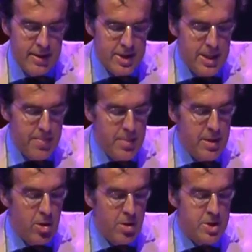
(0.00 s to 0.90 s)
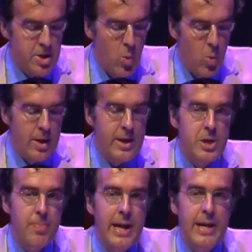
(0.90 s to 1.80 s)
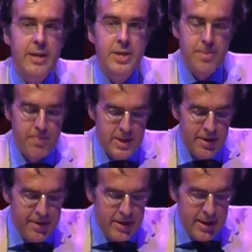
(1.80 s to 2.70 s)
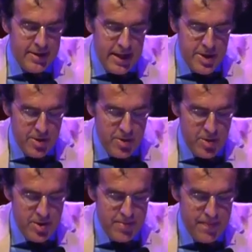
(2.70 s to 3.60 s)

simply because someone is paying specific attention to you